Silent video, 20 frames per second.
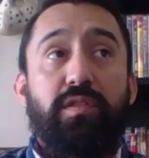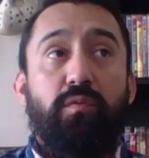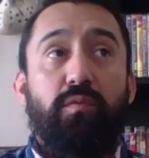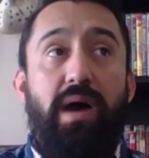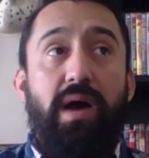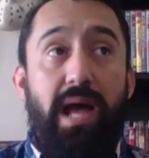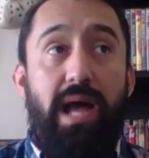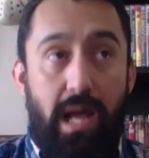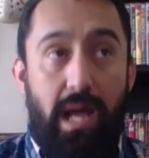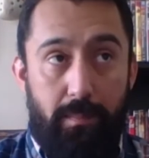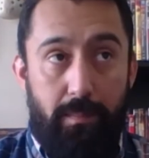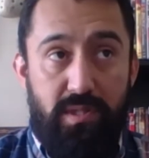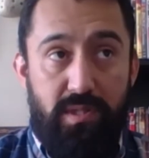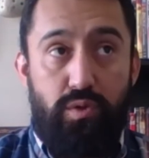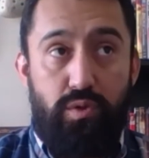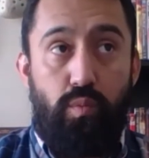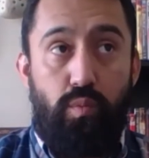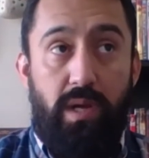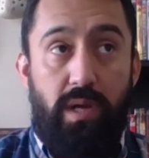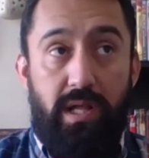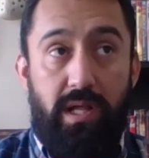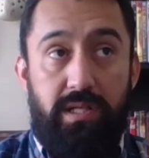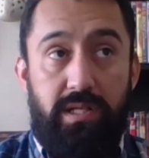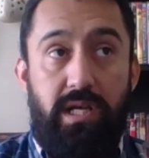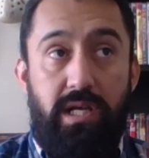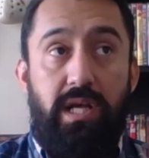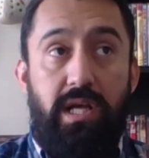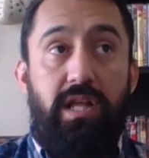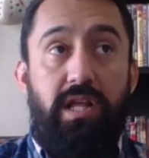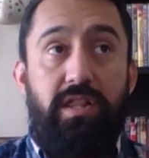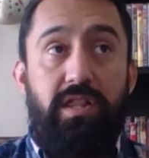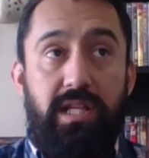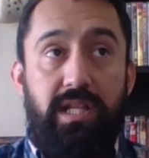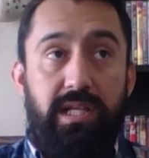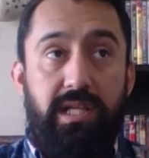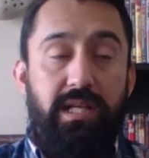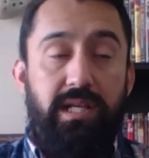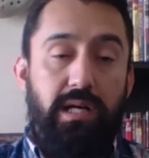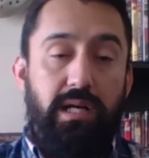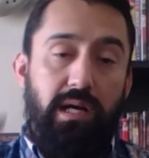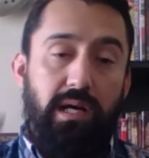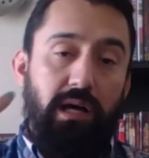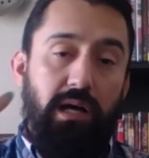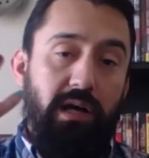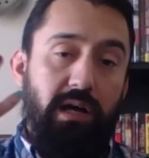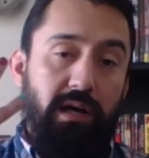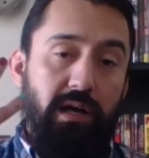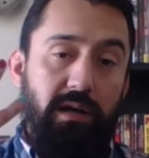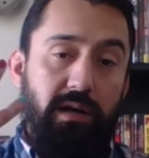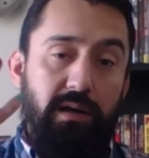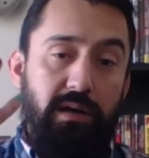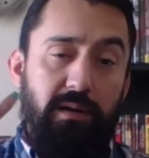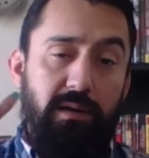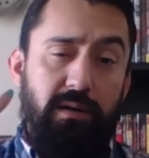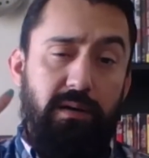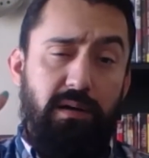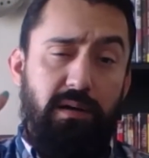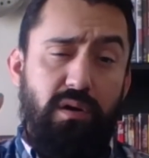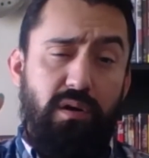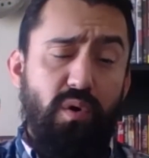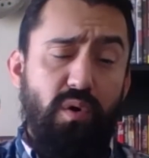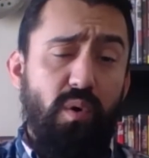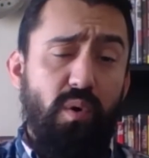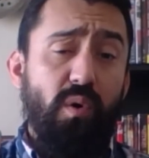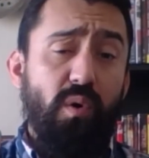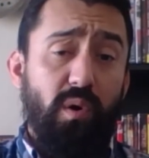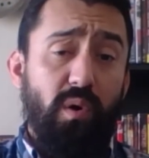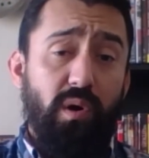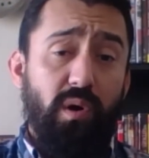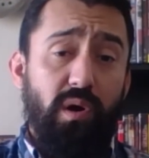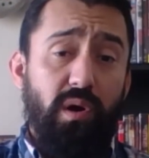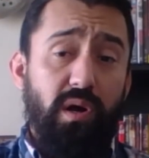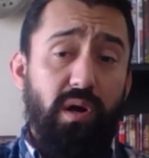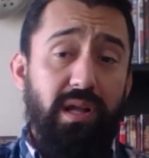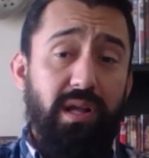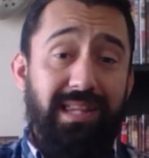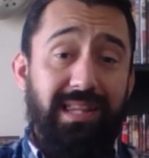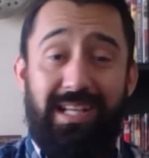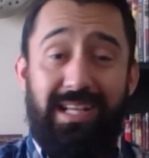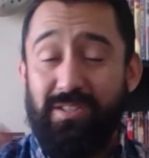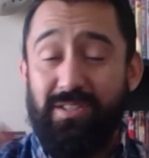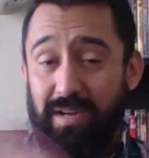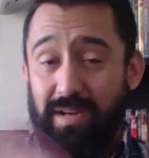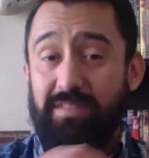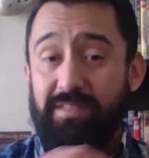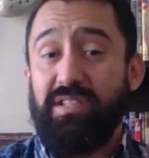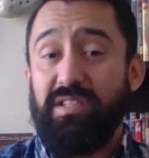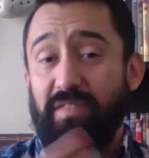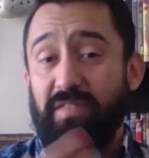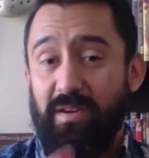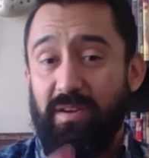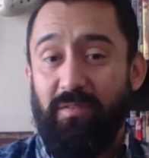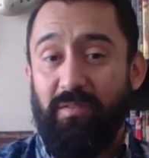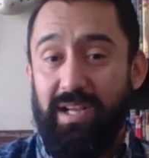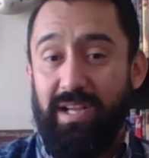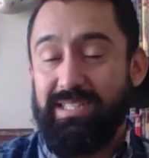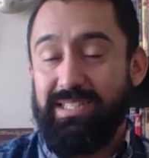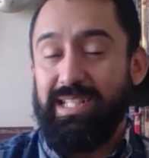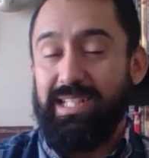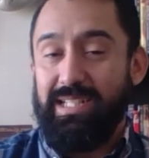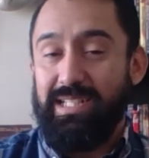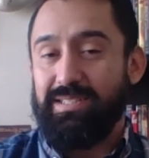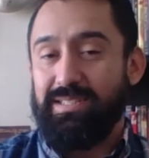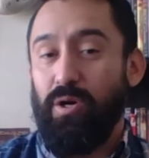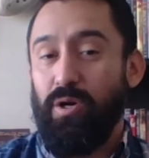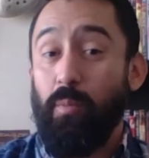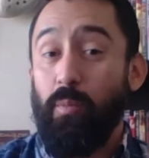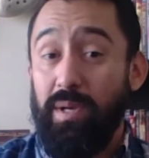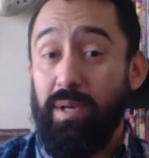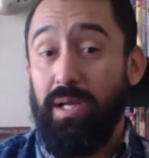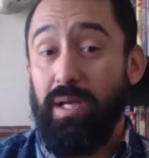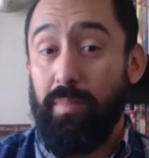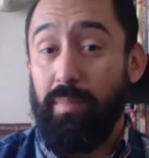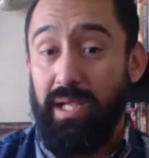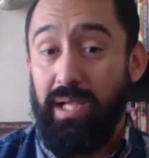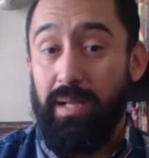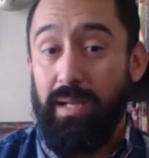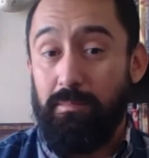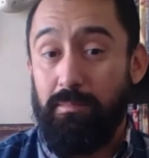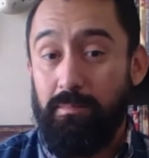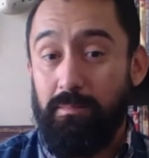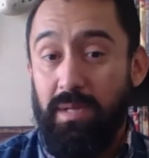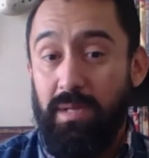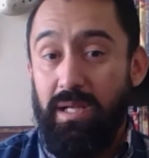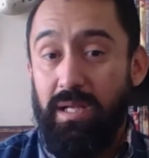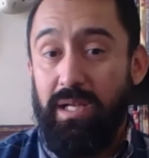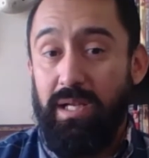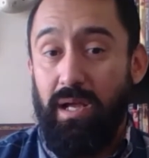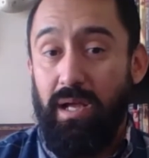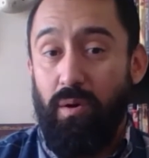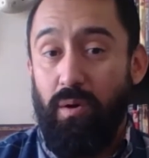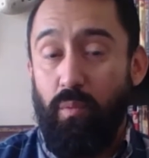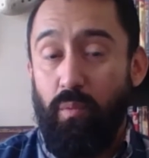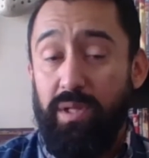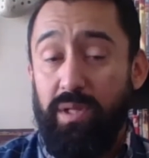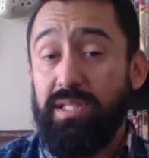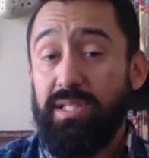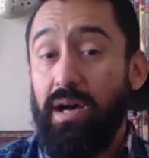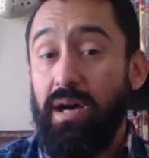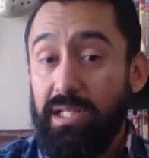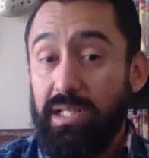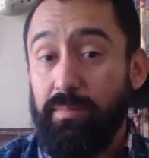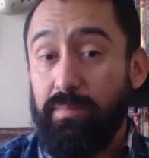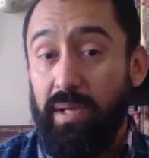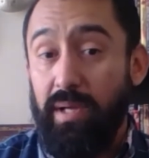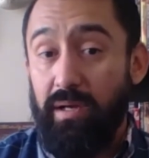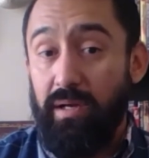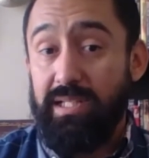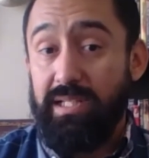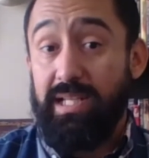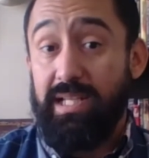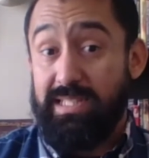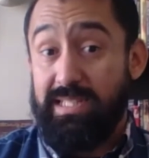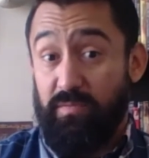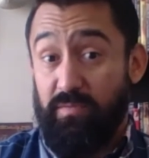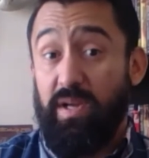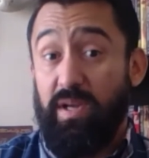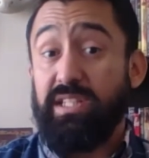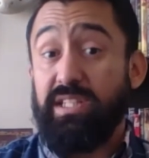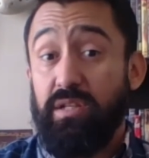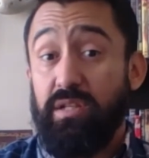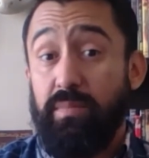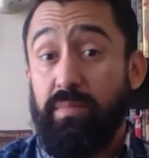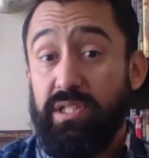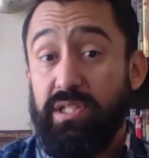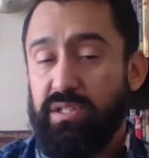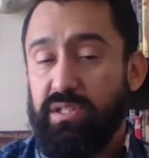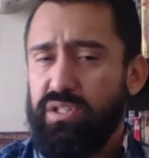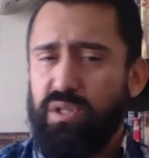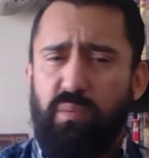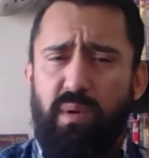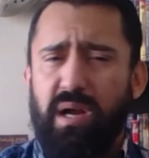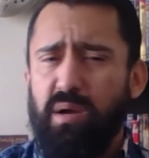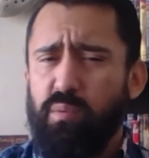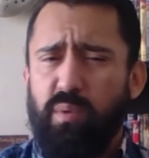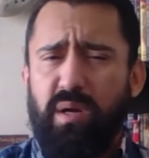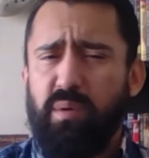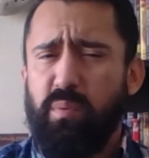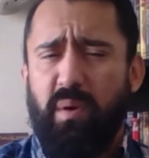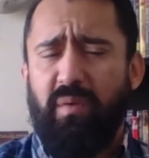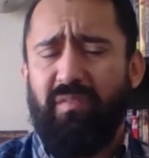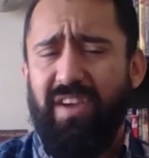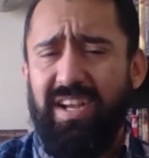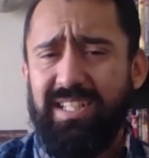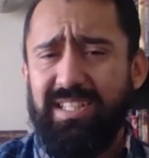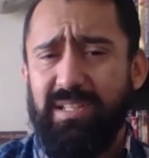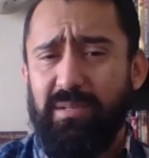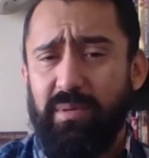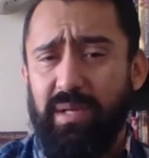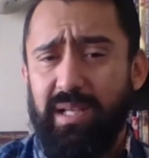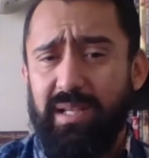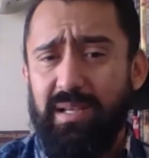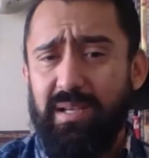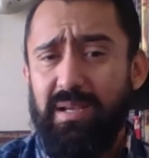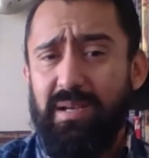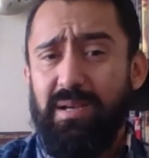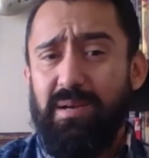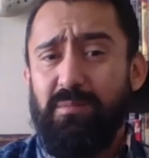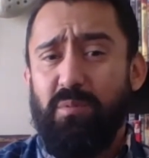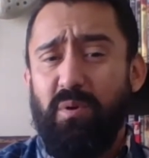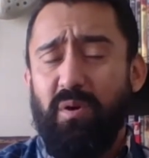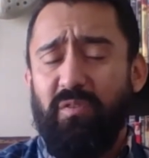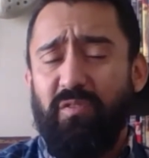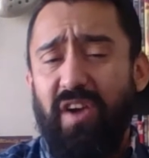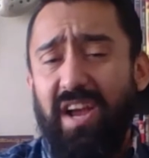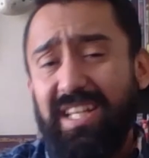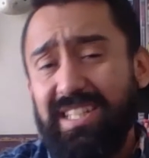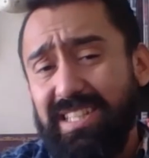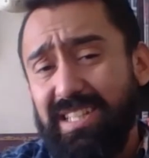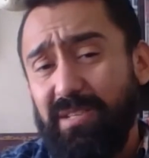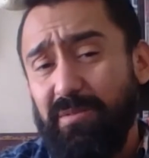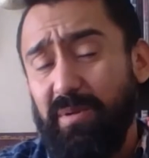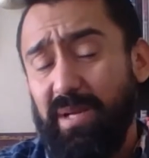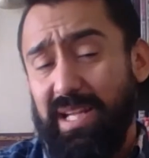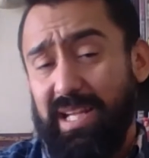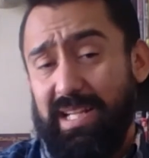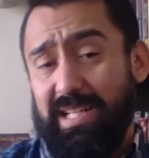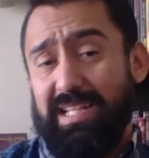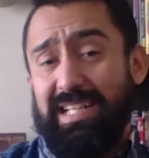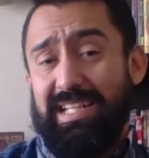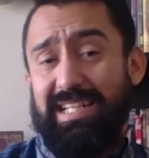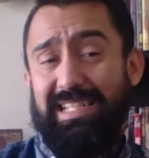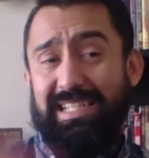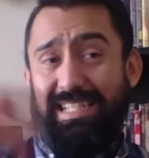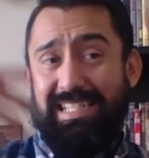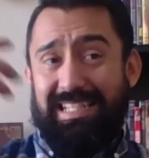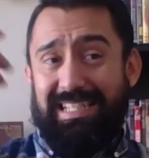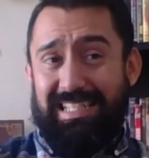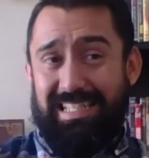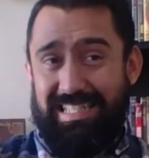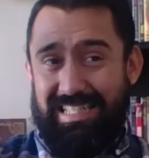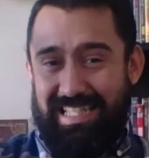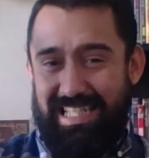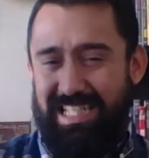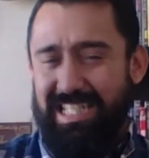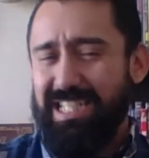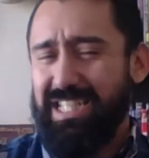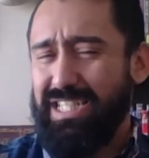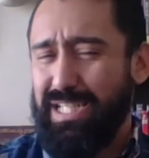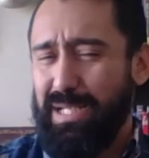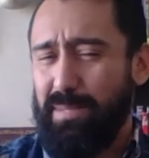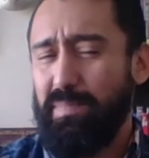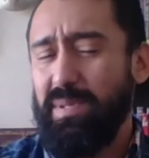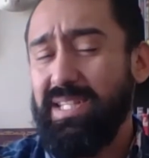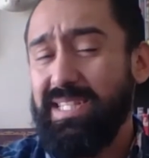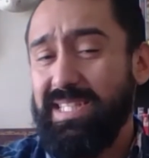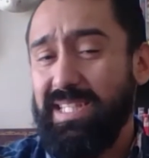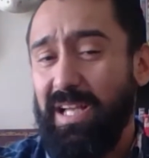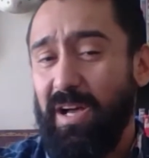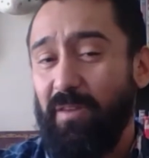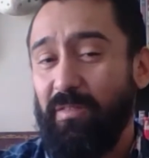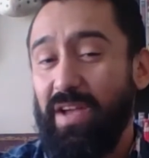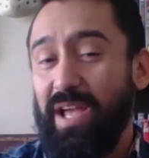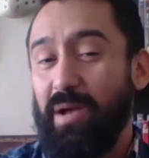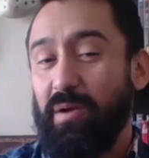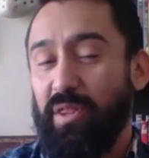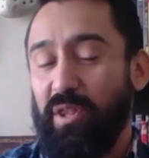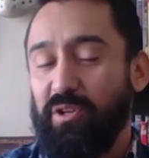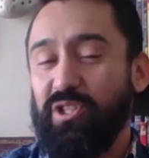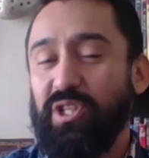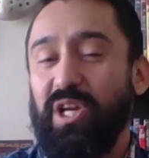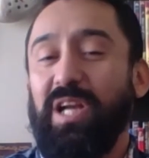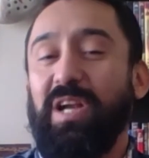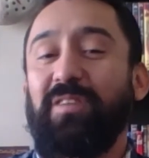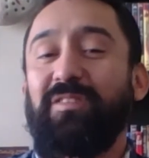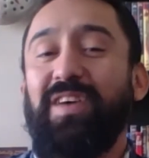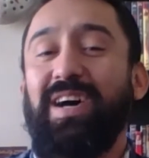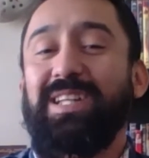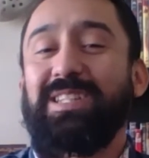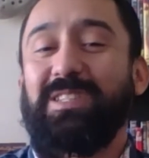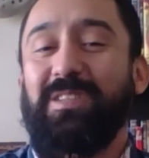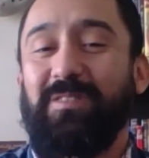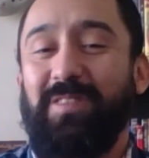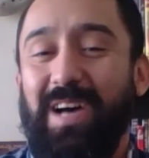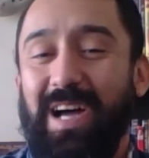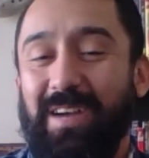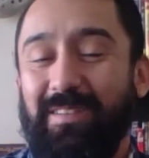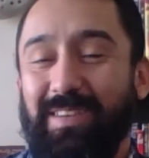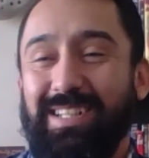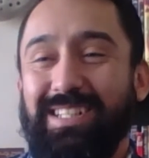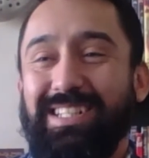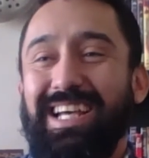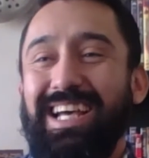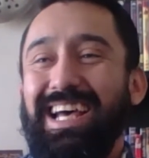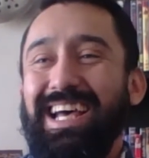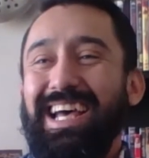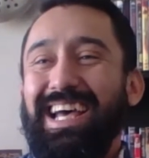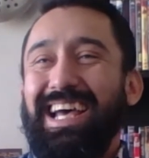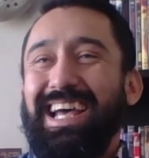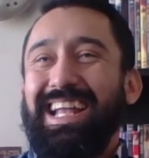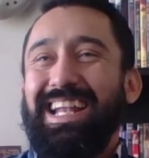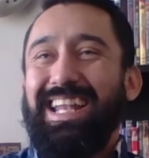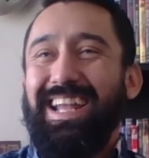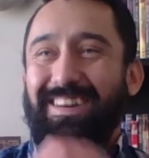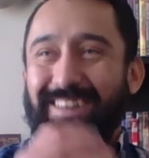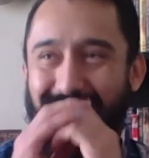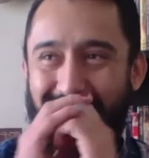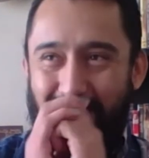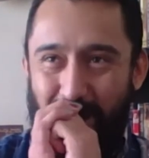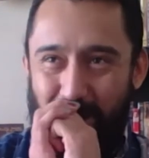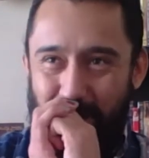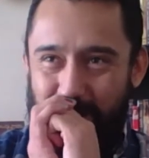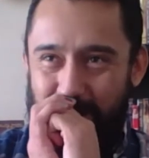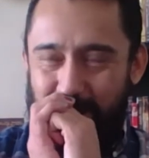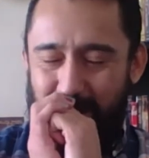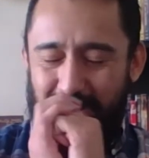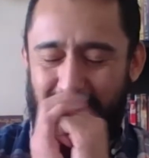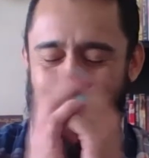what happens when the core that drives Event Horizon is opened up again. Now, we talked about it's a rescue mission, so what are we rescuing? We're rescuing the ship itself, and they're trying to find survivors. Now, again, so the